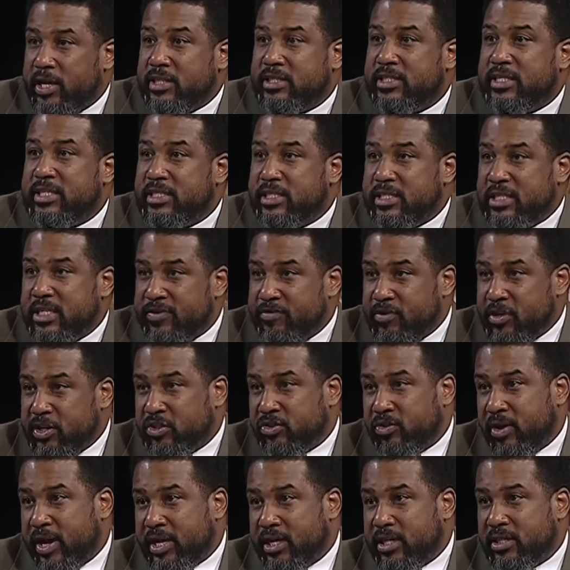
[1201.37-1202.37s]
sensitivity
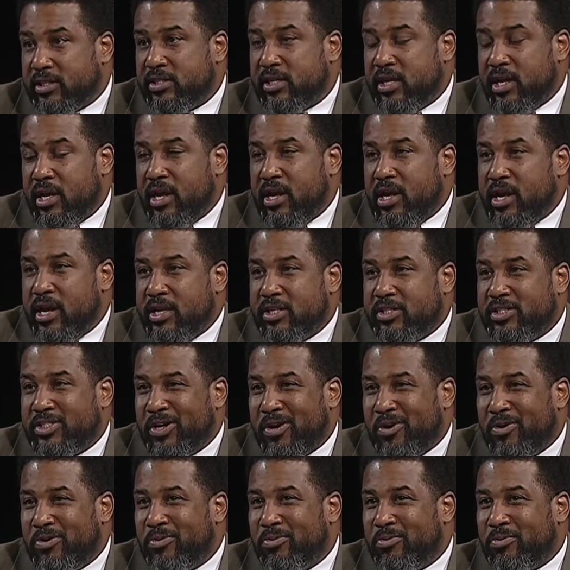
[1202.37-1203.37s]
trainings. And
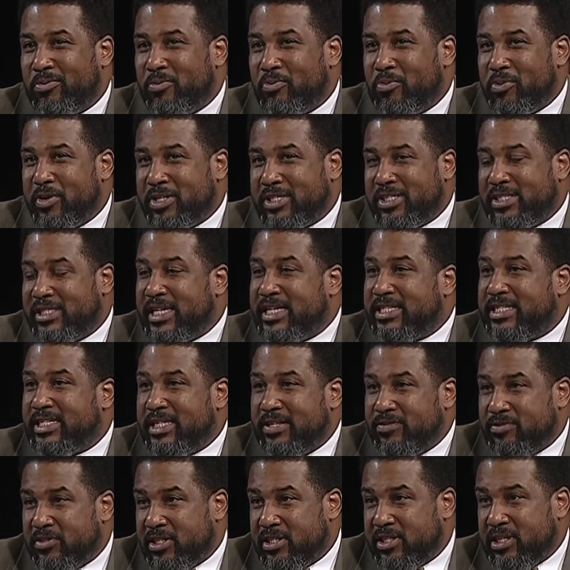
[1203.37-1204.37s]
so we're
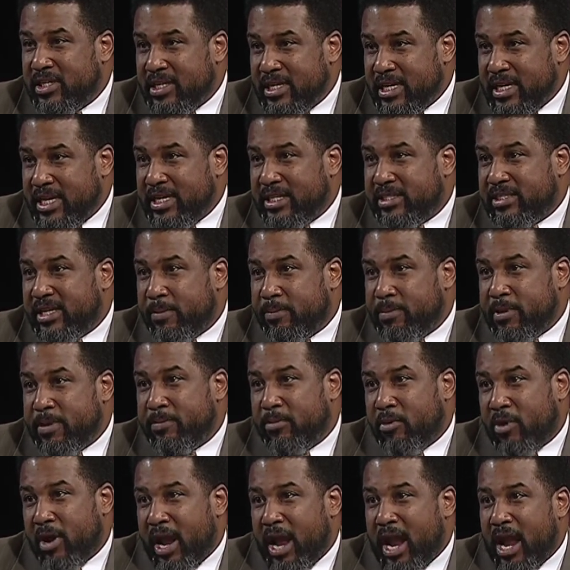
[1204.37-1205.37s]
sensitive to the needs that
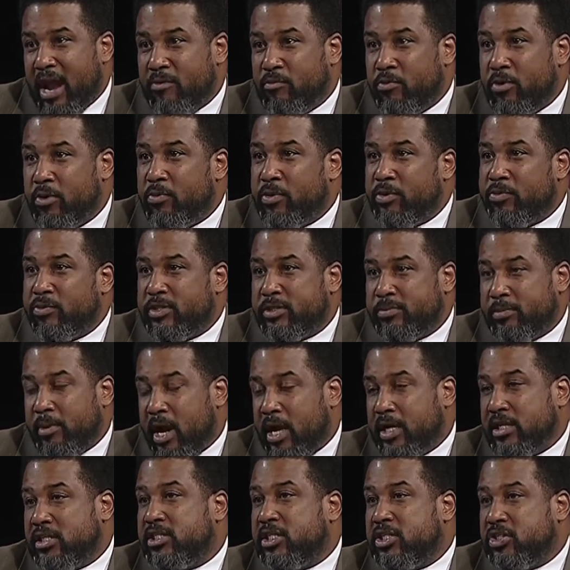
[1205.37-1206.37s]
people have when we
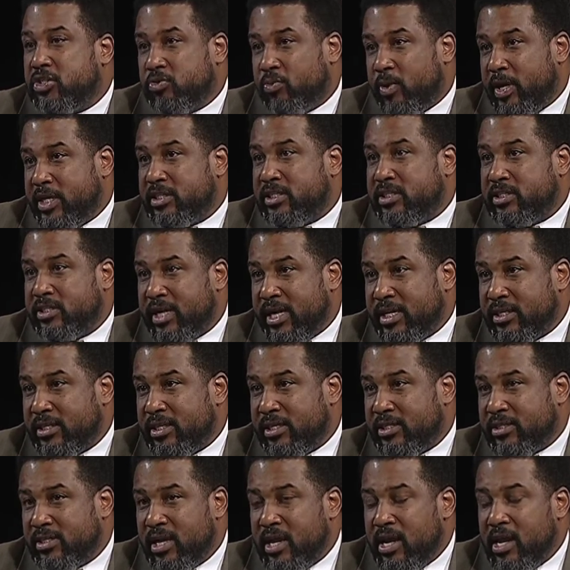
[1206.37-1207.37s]
respond to situations like
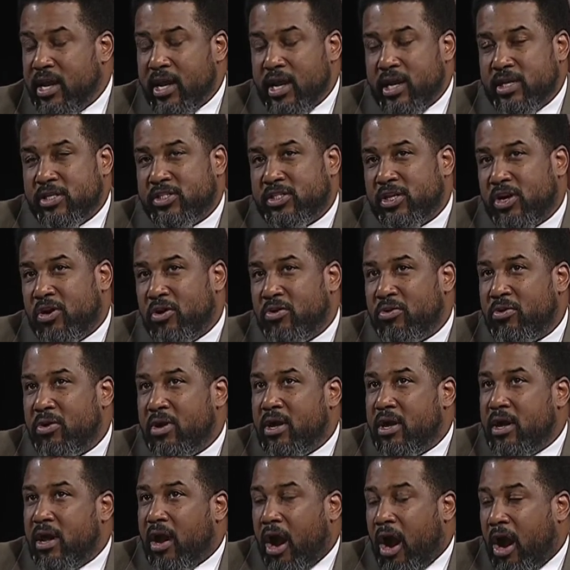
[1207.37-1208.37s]
this. And so
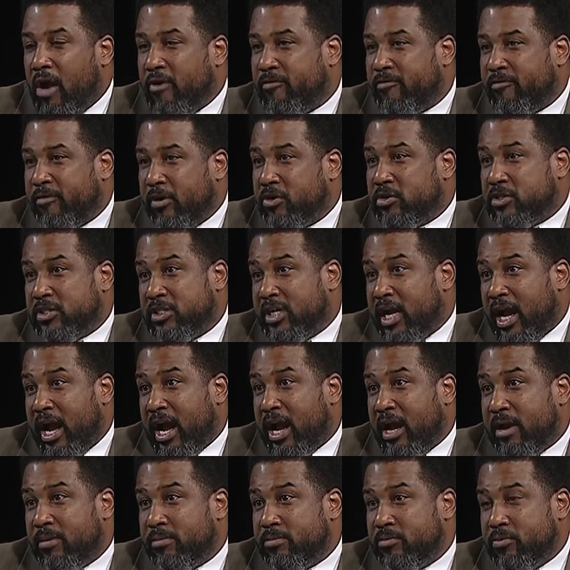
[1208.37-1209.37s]
our first
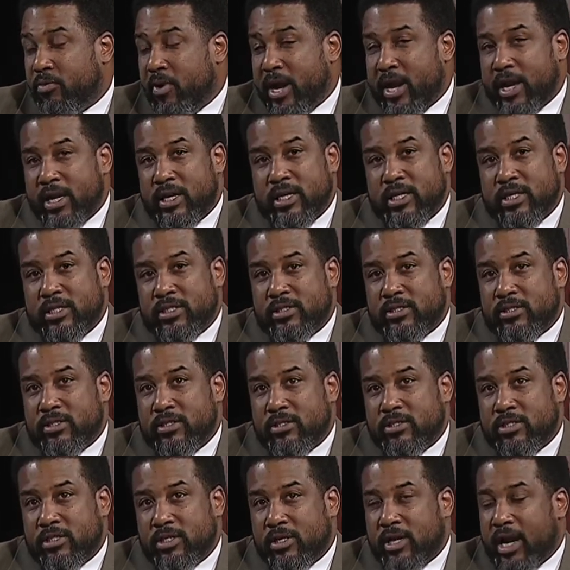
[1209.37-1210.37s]
job, Wayne, is
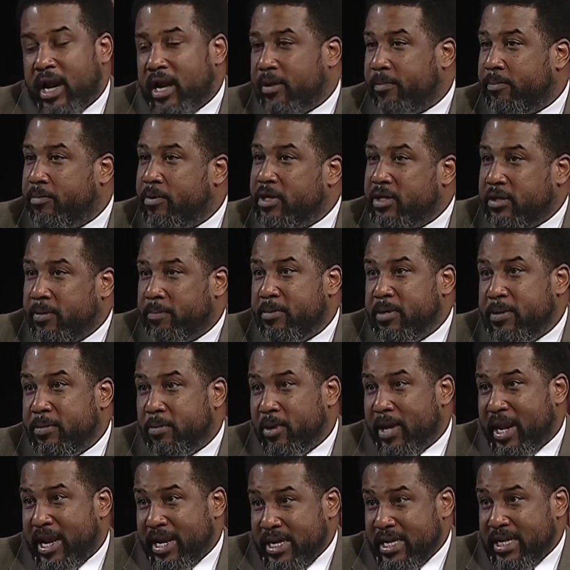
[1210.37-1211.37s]
to kind of put the
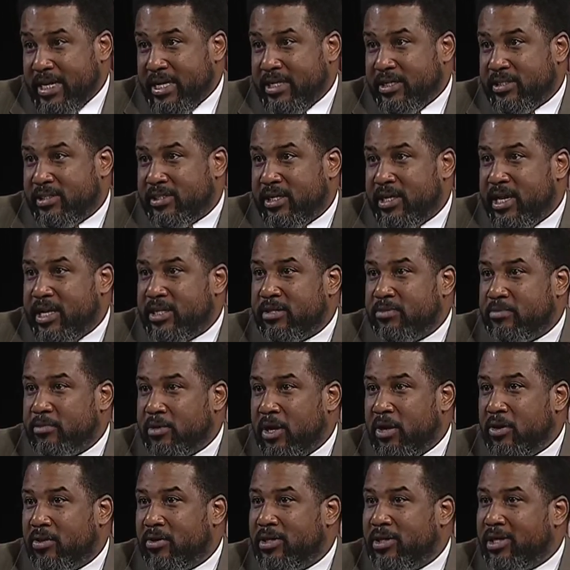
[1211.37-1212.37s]
people at ease, to let them
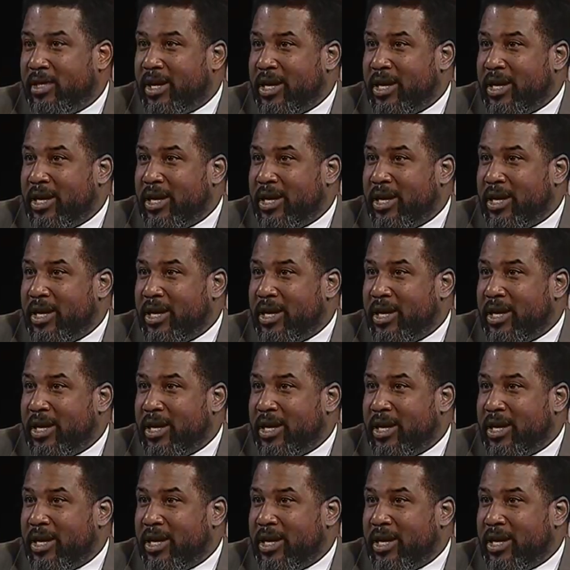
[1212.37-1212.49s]
know, look,